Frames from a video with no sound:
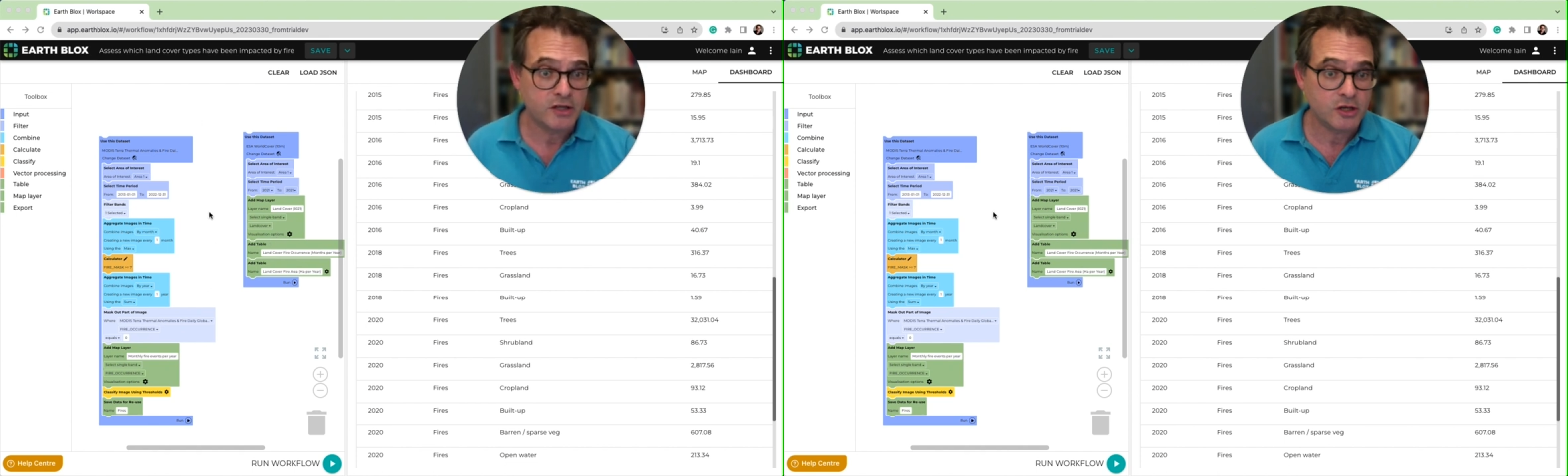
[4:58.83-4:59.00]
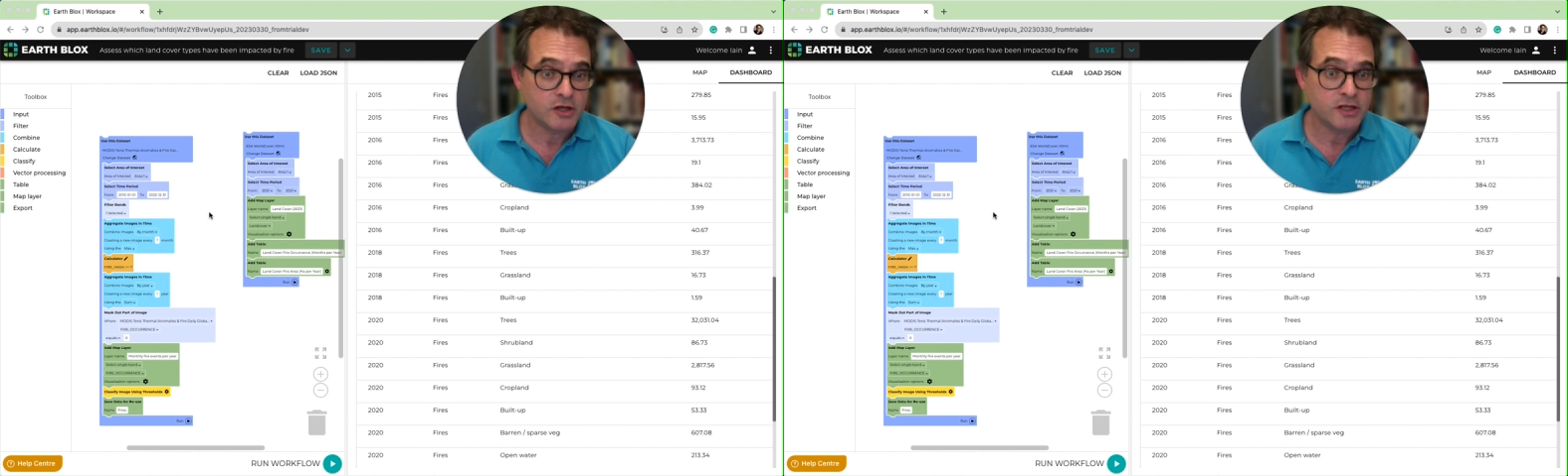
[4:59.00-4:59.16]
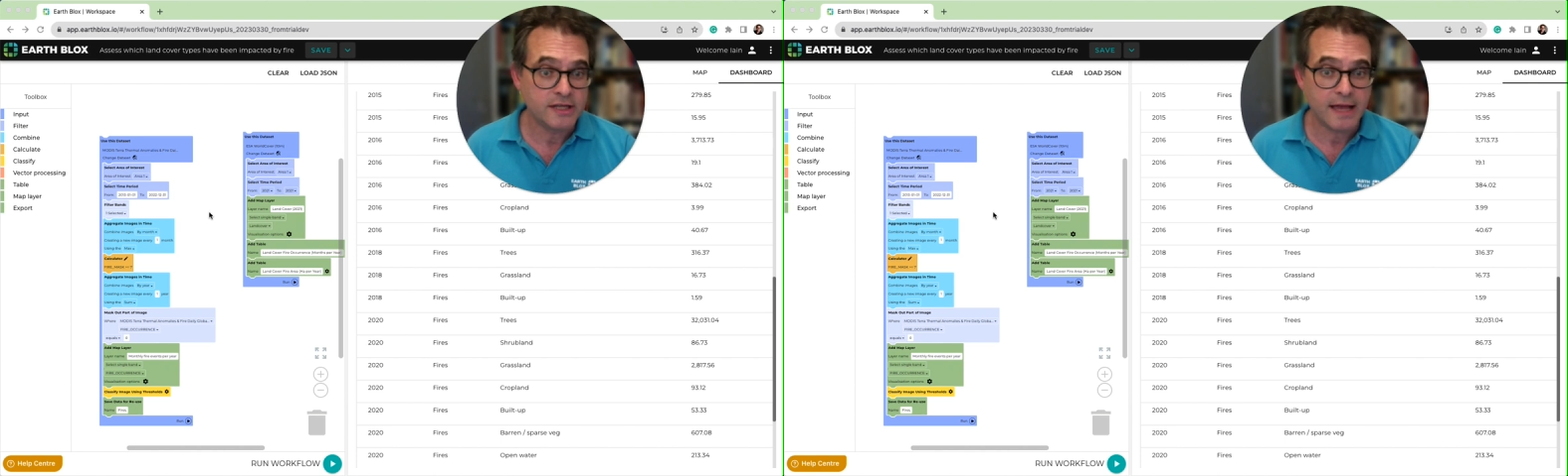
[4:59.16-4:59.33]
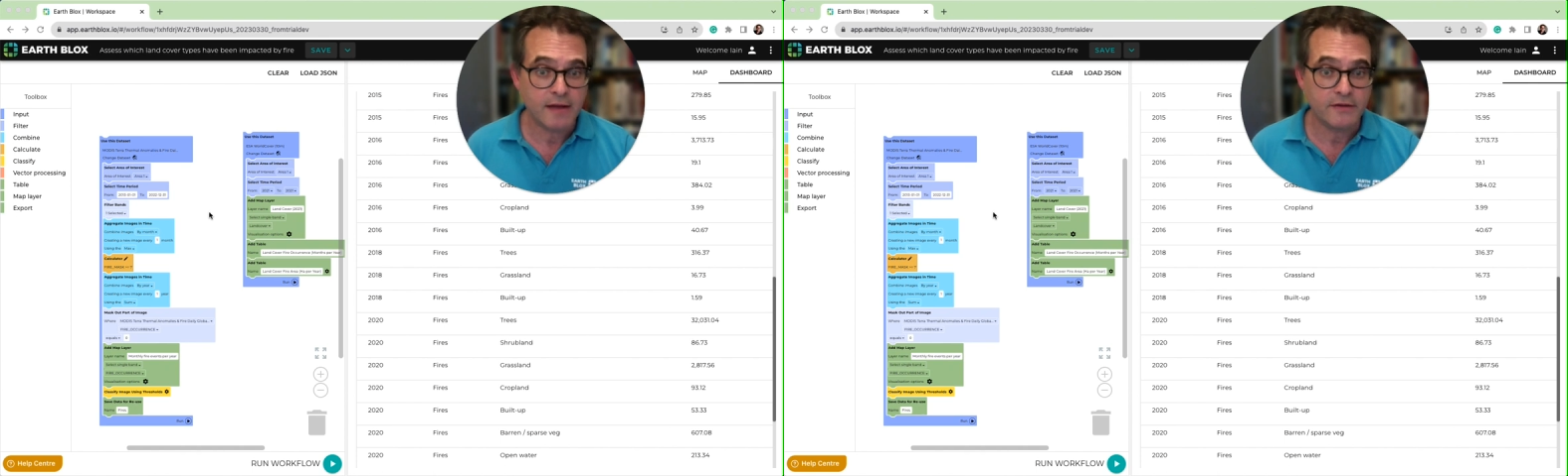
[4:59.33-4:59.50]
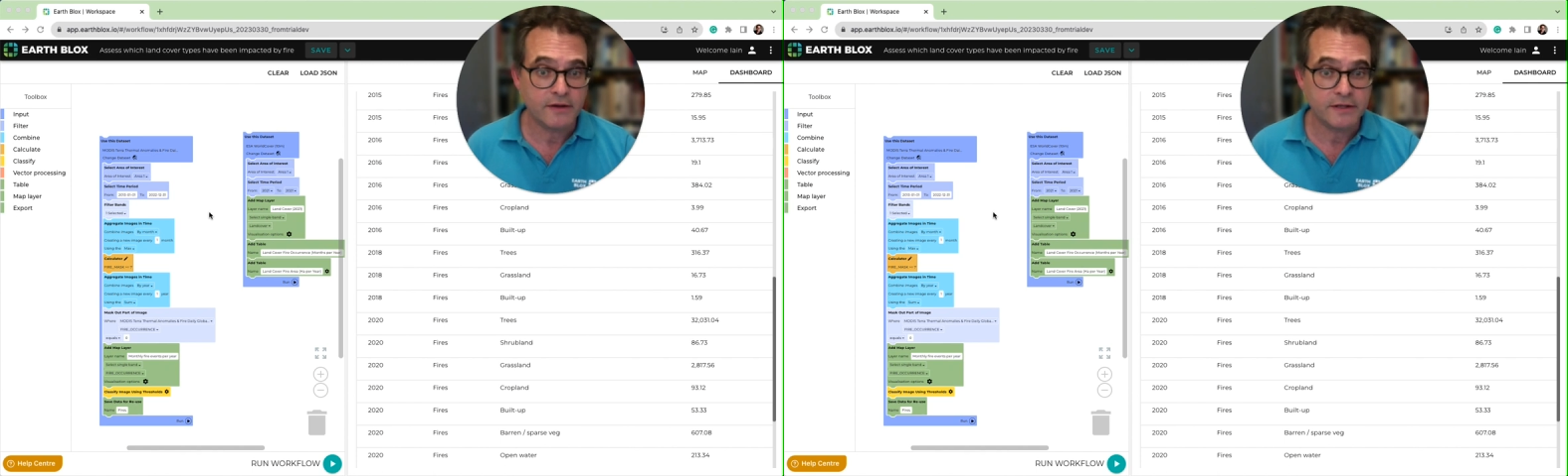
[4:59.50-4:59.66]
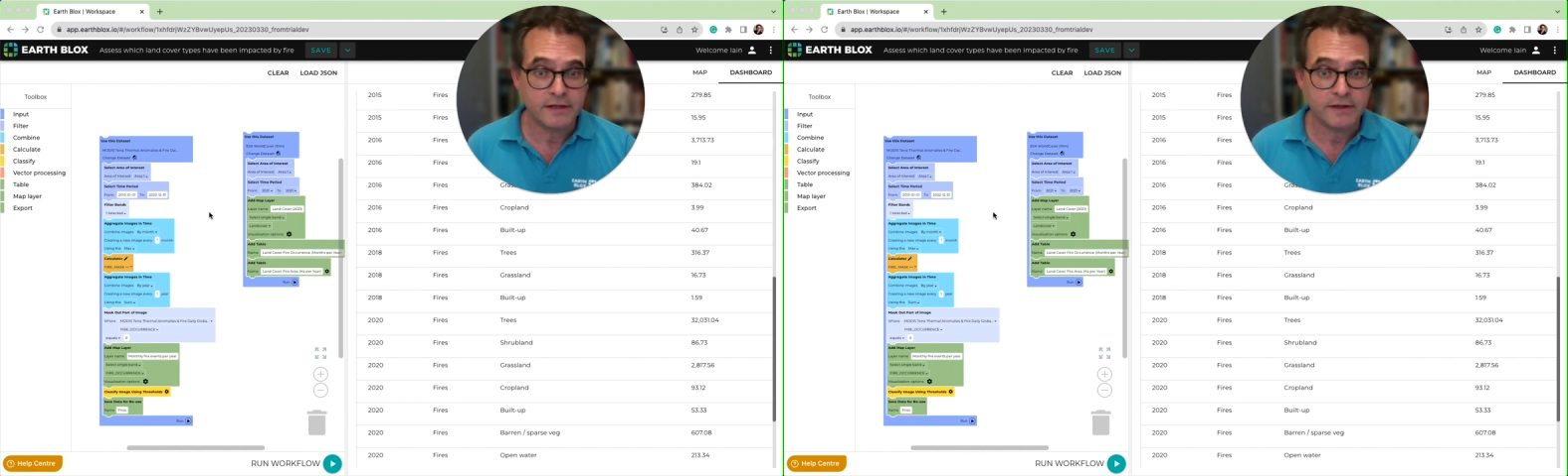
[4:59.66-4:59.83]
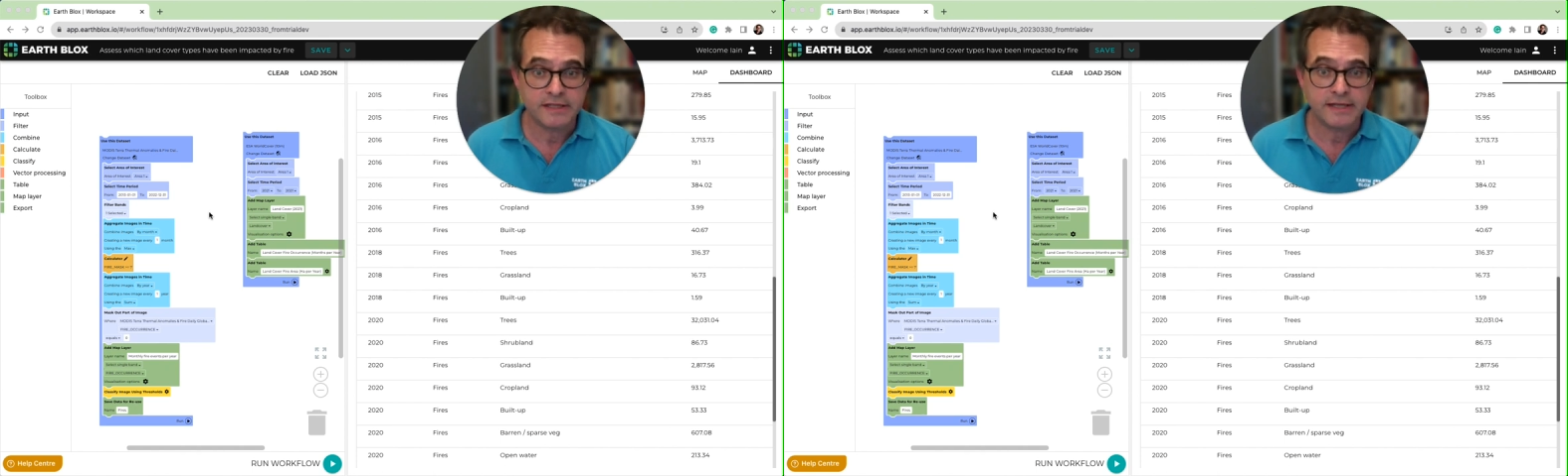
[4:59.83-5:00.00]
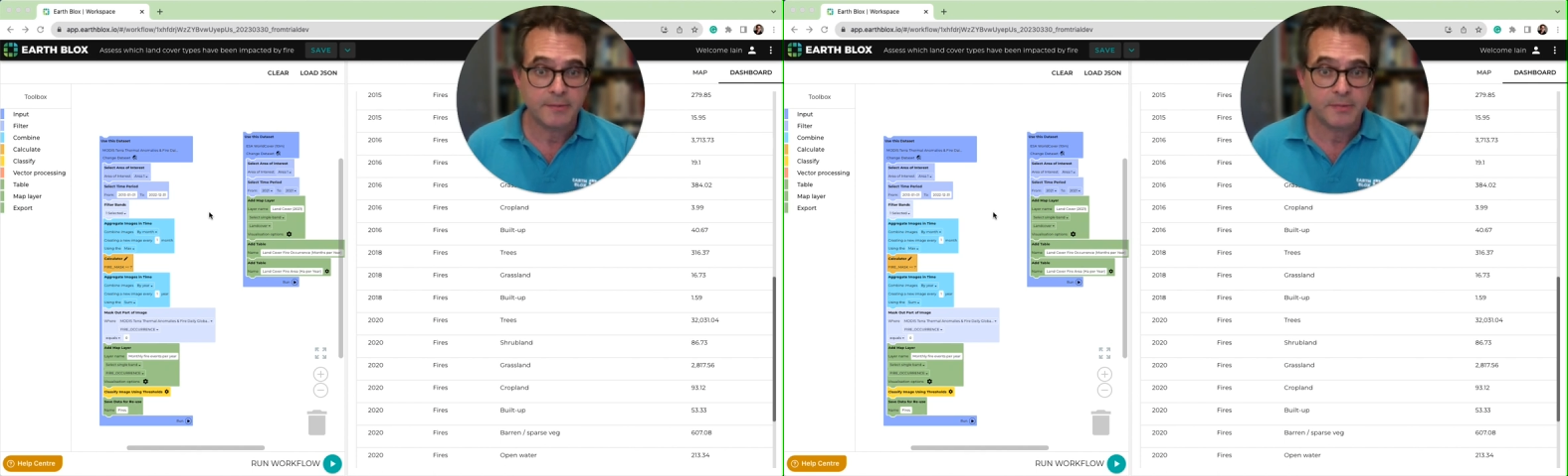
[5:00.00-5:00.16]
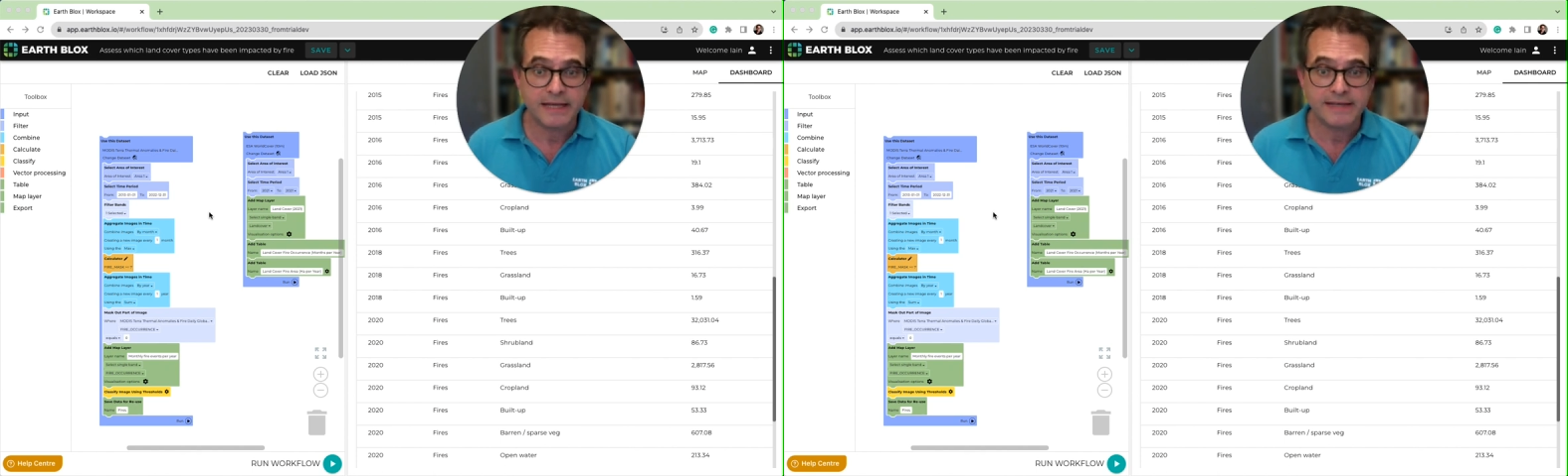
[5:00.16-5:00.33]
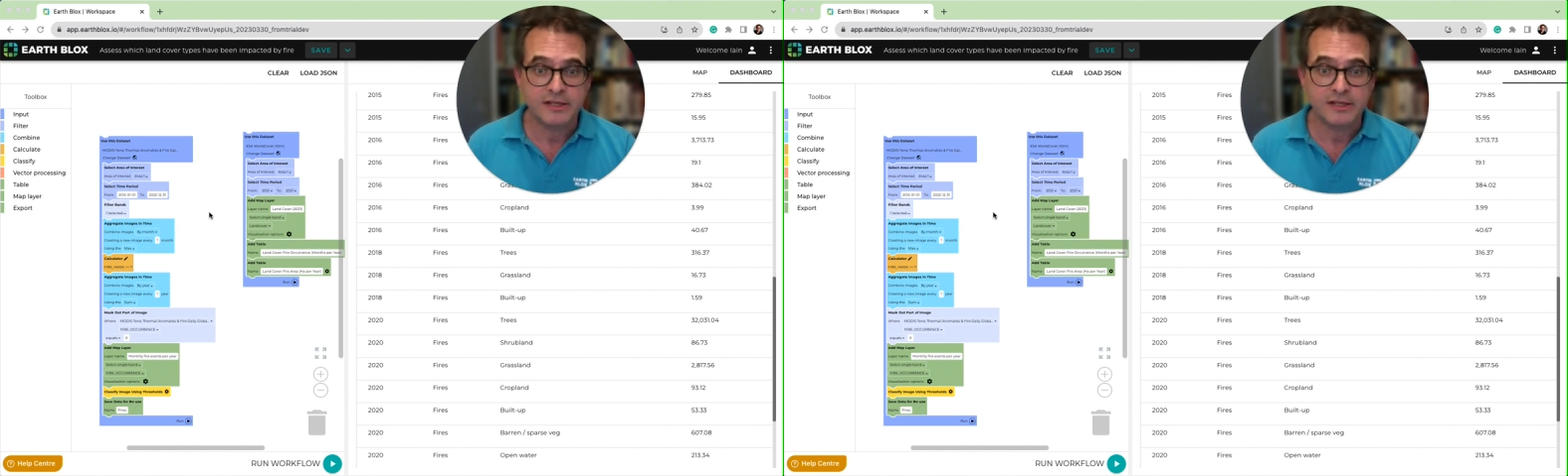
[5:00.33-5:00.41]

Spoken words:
you can delve into these templates